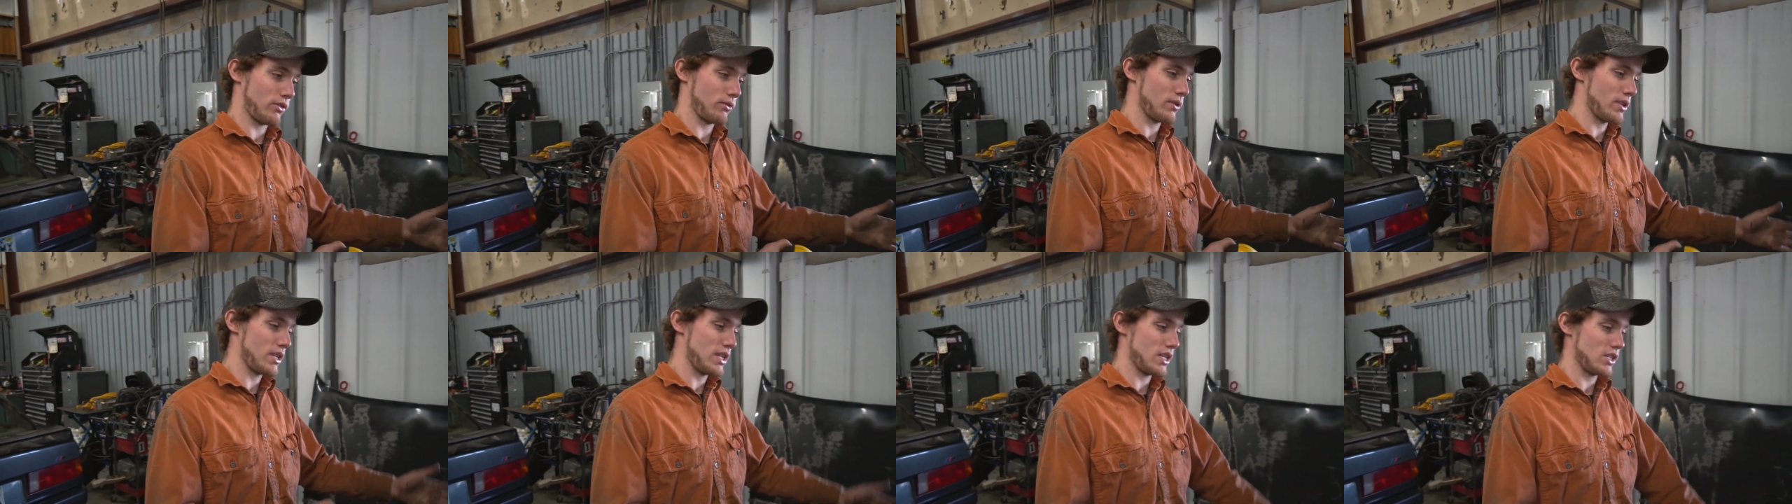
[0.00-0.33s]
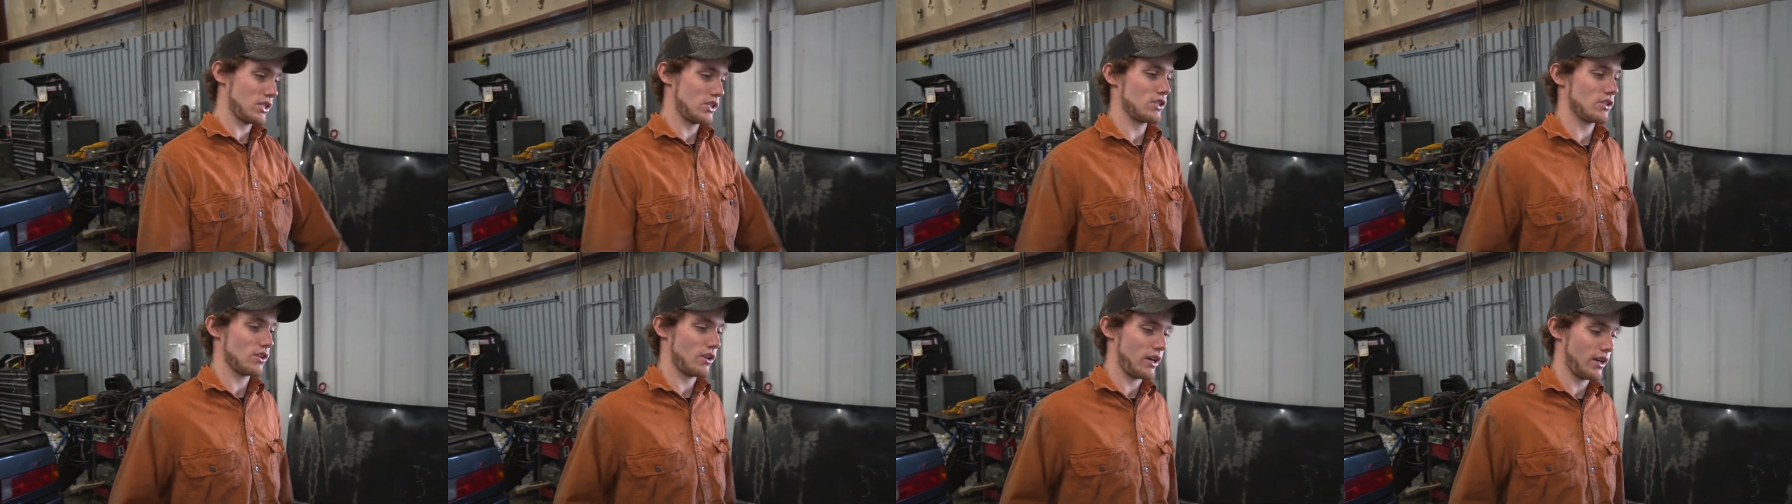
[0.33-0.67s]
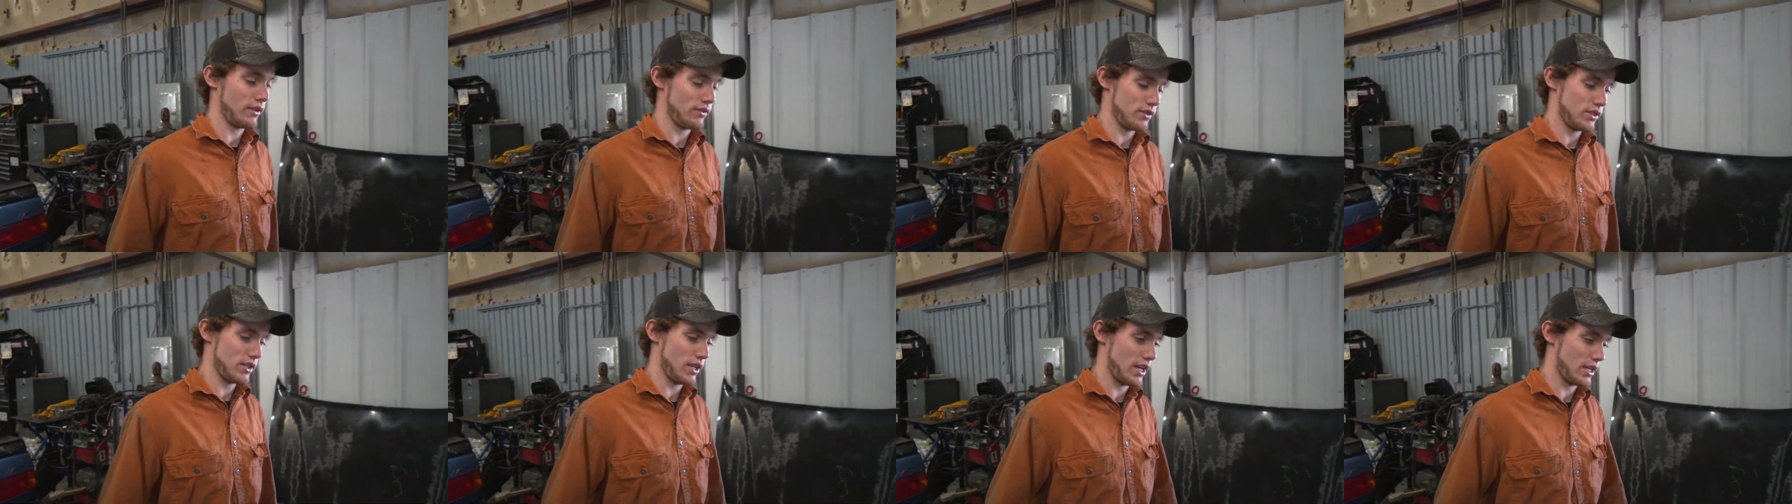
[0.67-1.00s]
3 inches
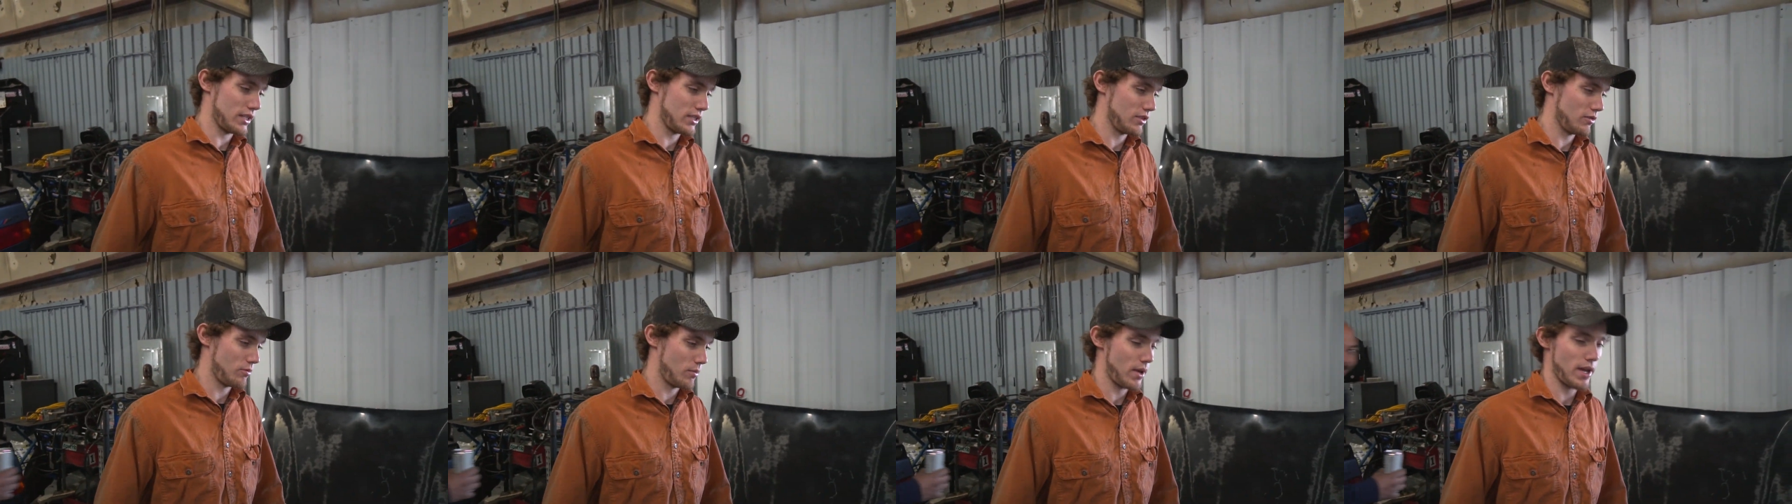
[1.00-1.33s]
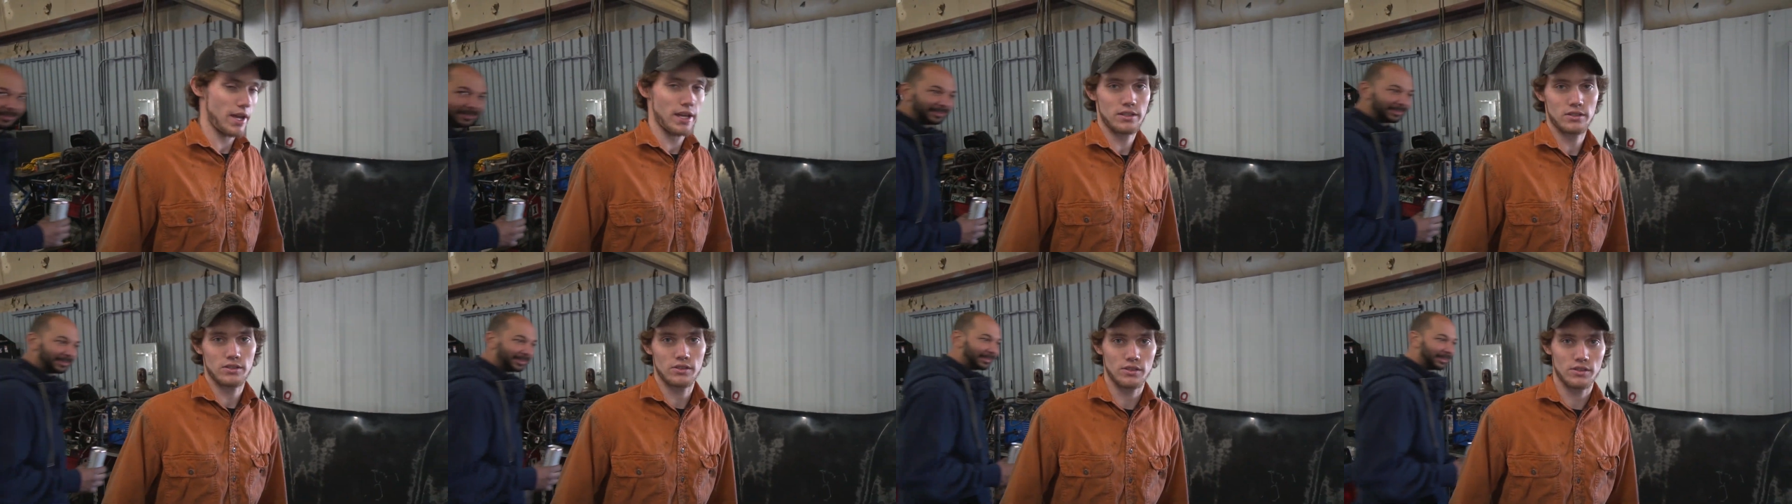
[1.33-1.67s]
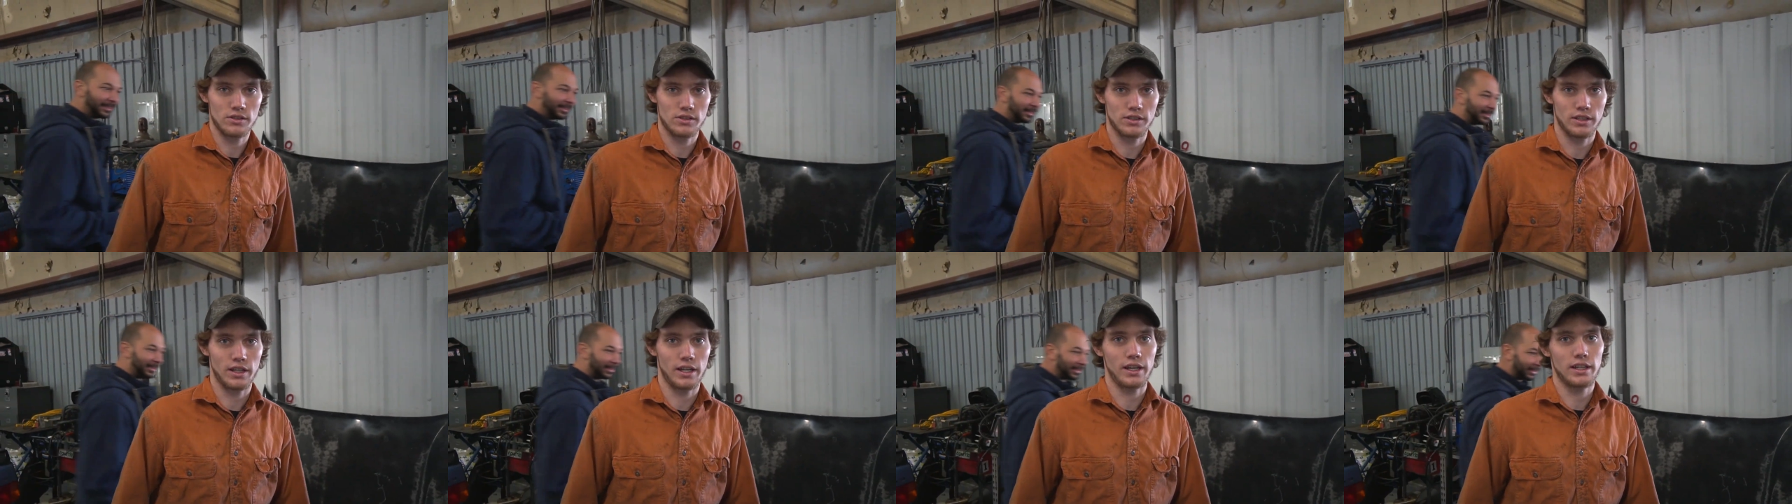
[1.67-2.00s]
offset to the passenger
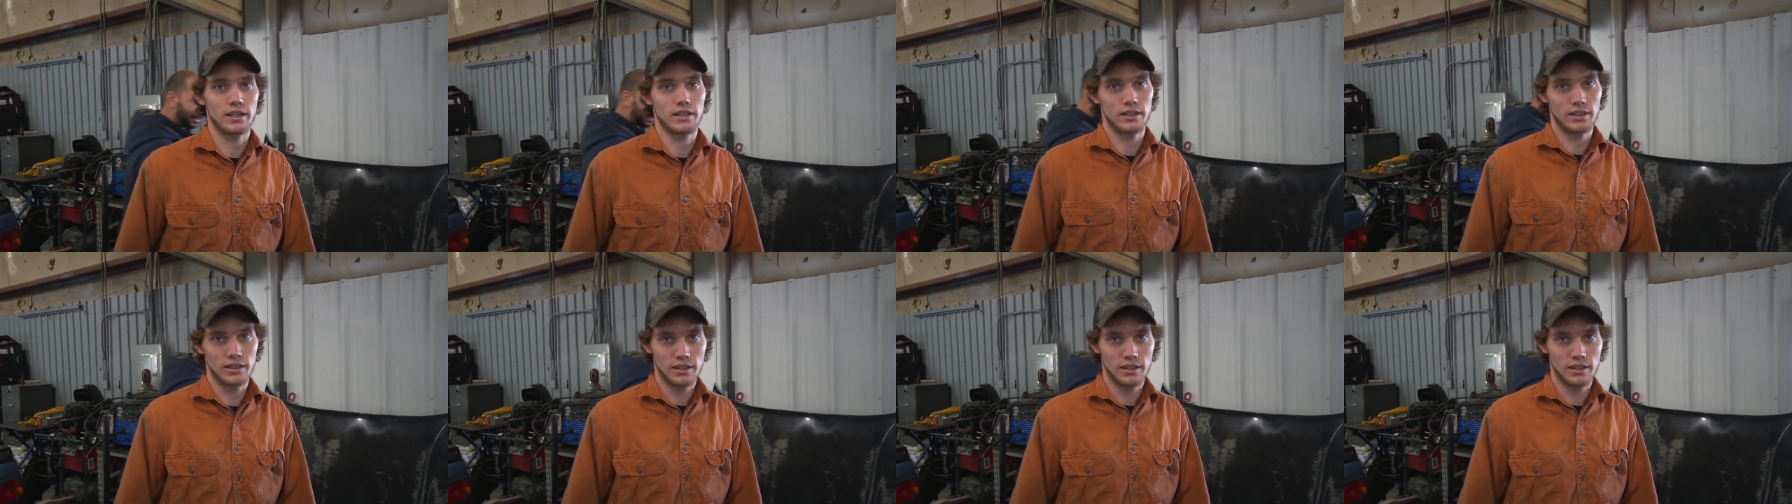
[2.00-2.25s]
side,